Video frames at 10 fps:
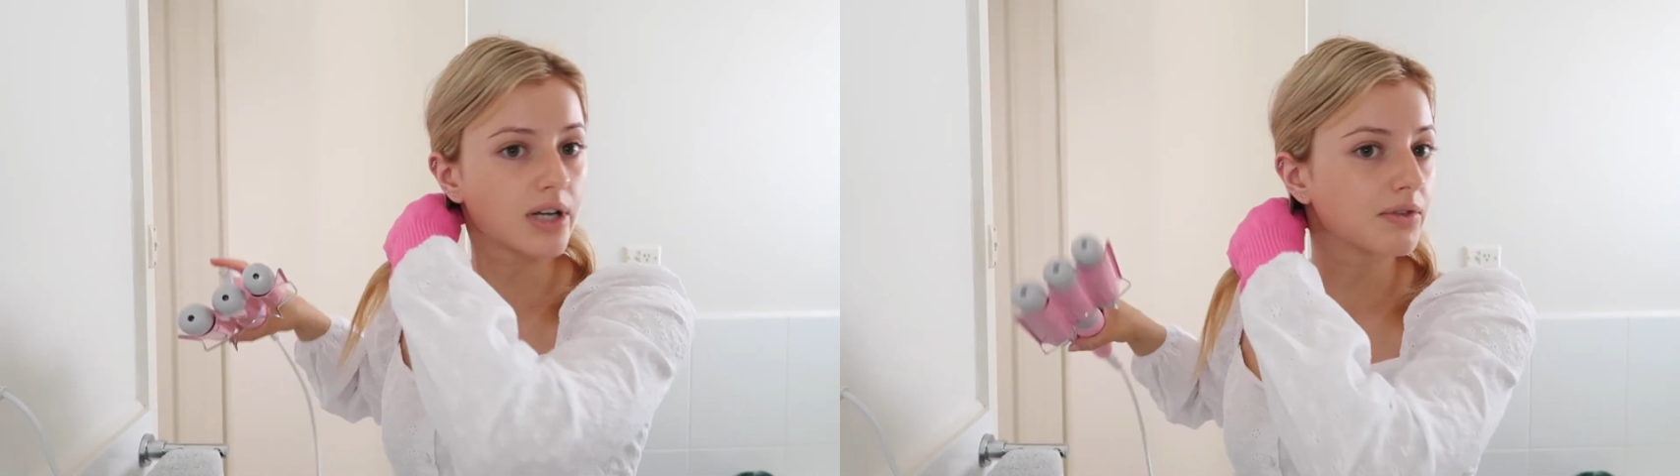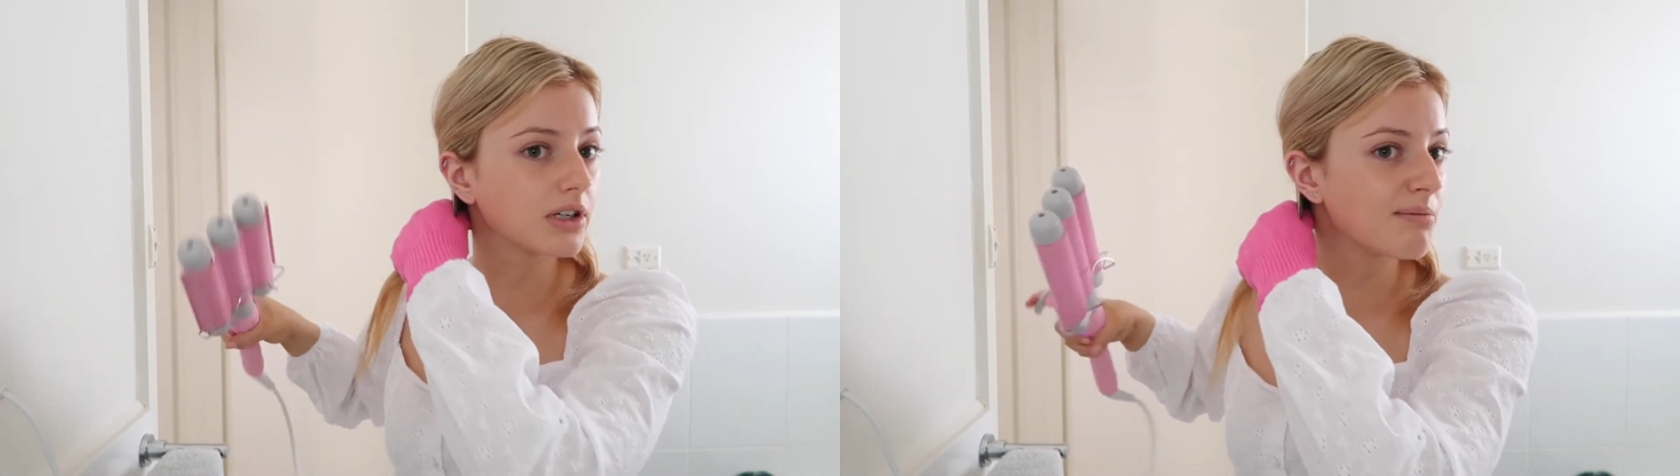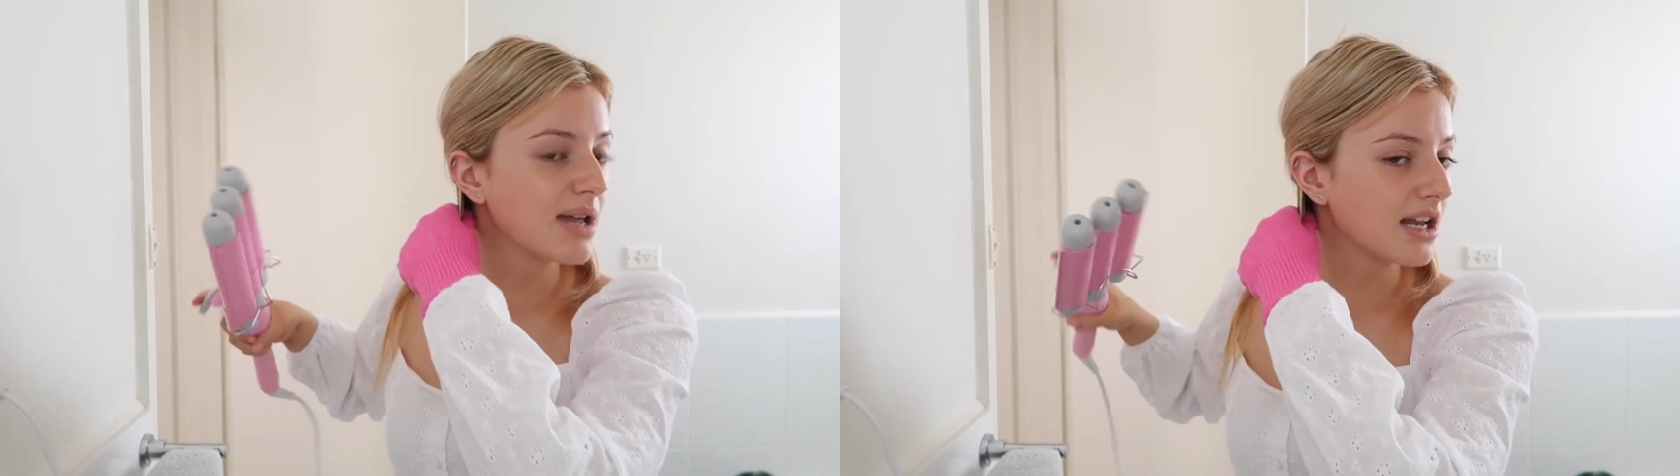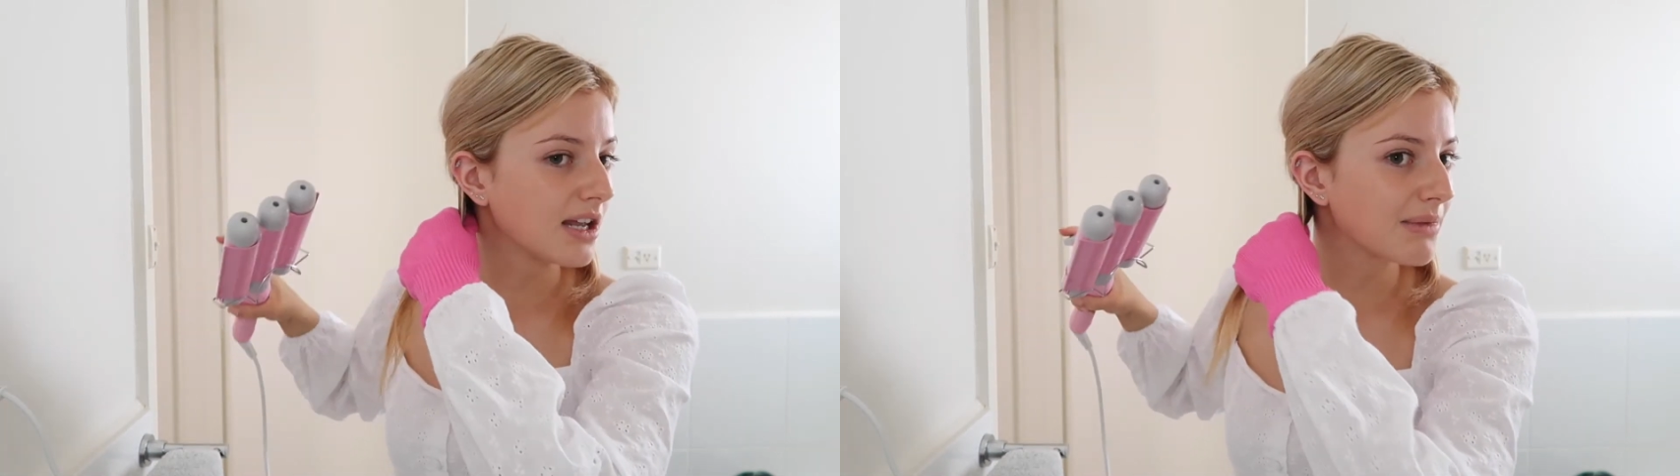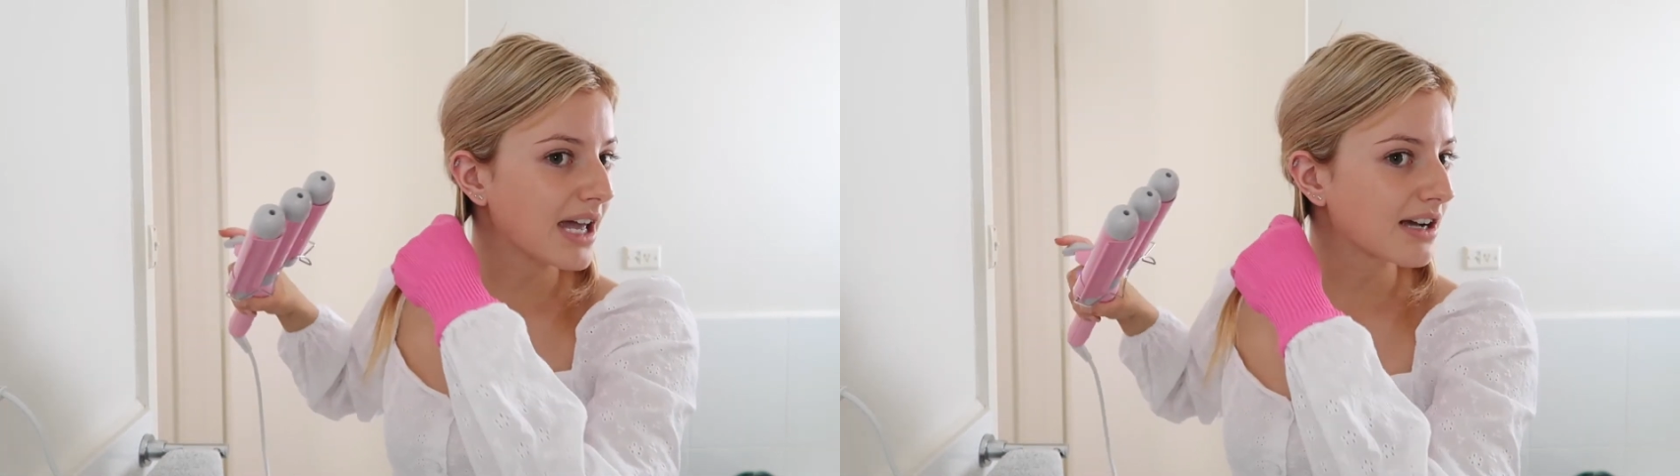So I've got a
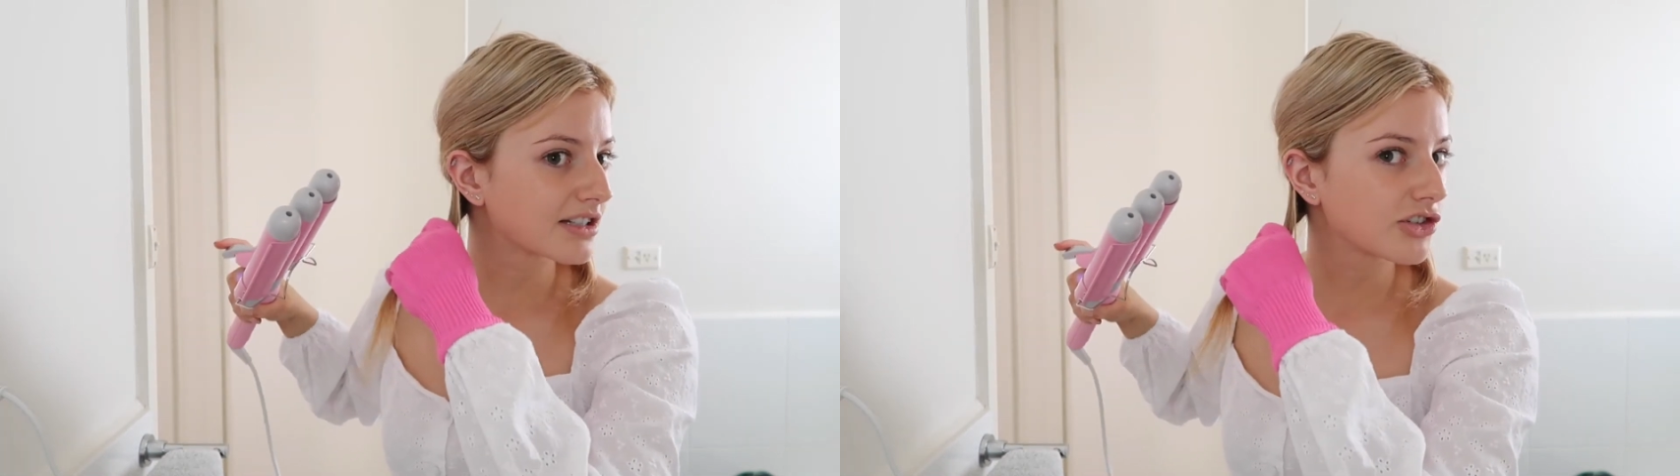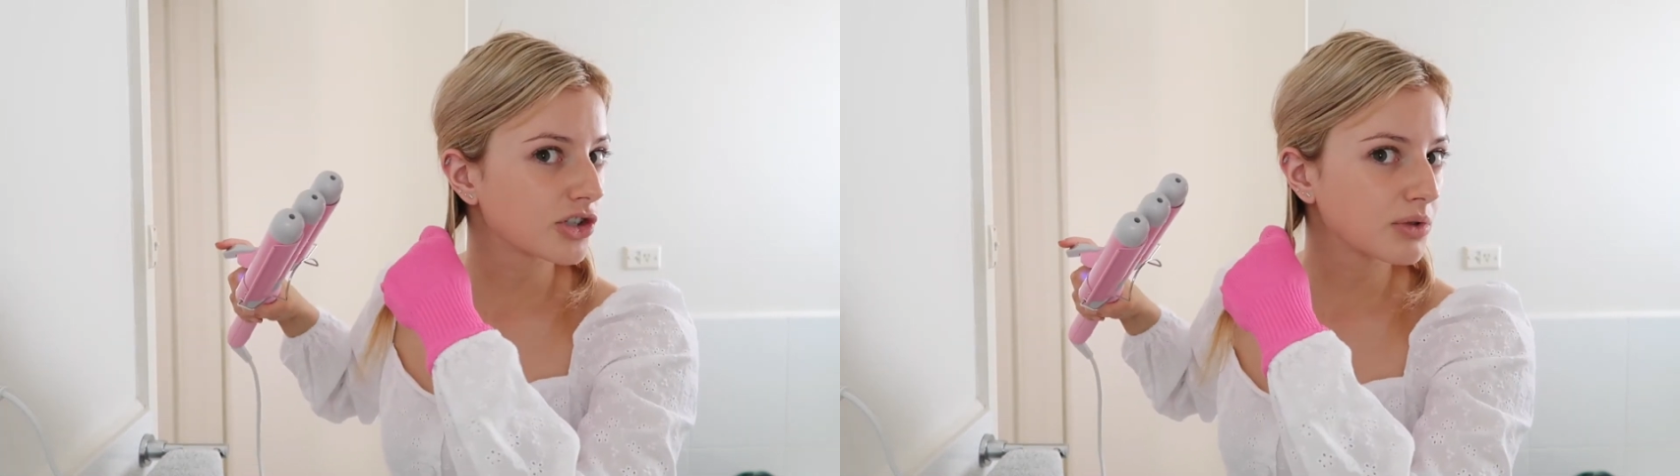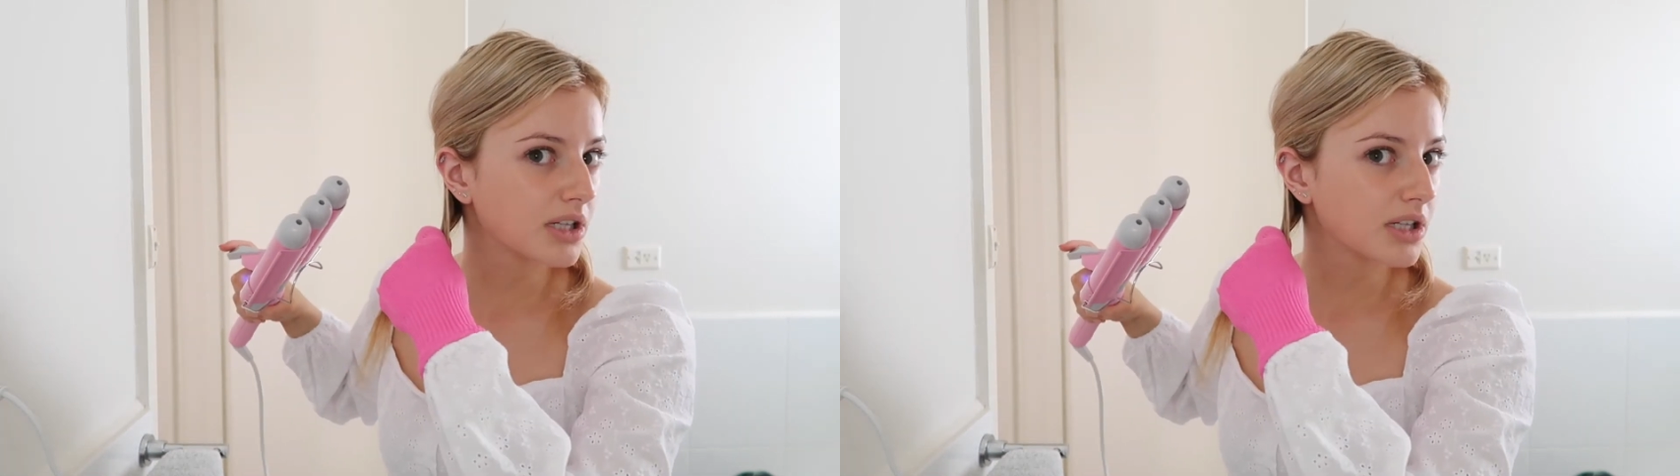medium hair because I just